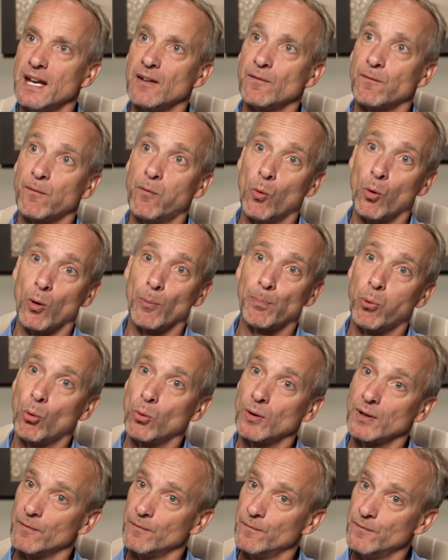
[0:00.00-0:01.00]
for
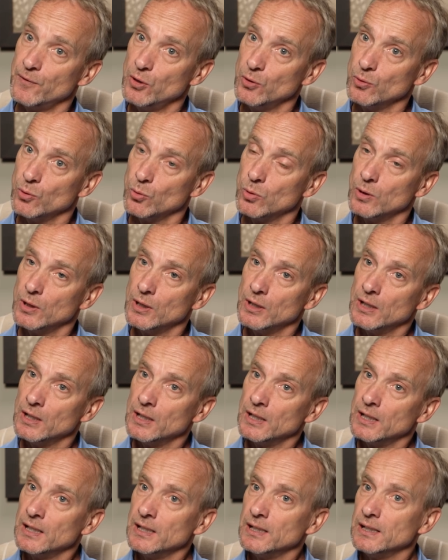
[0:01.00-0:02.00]
point of view,
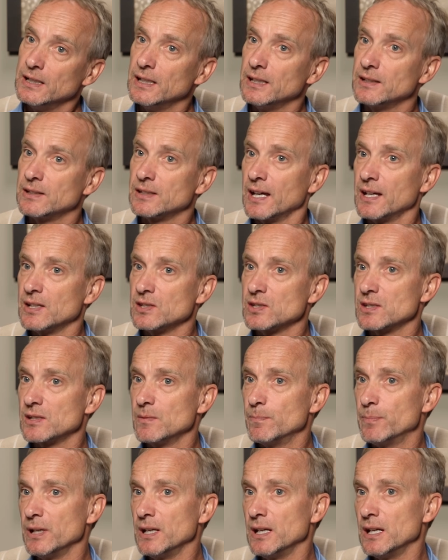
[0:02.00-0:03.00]
it tends to
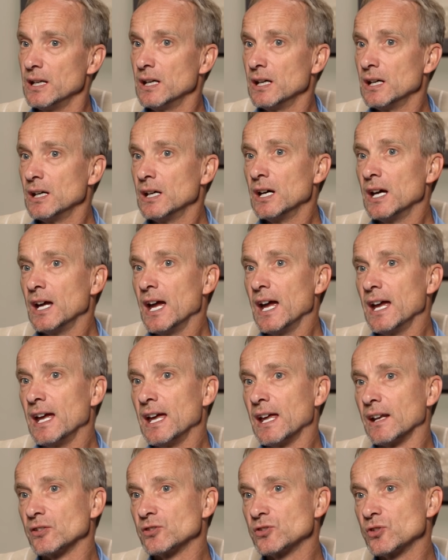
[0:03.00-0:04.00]
be
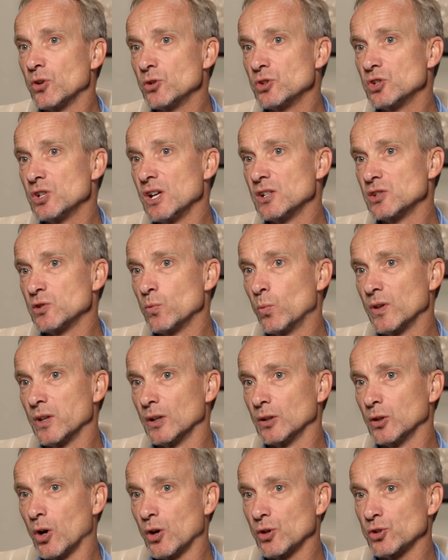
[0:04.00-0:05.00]
an association with a
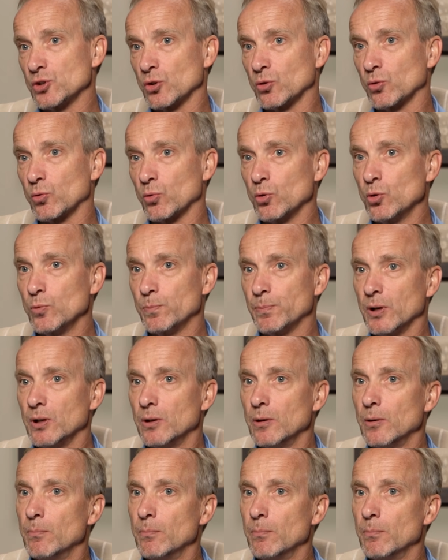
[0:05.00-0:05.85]
larger group,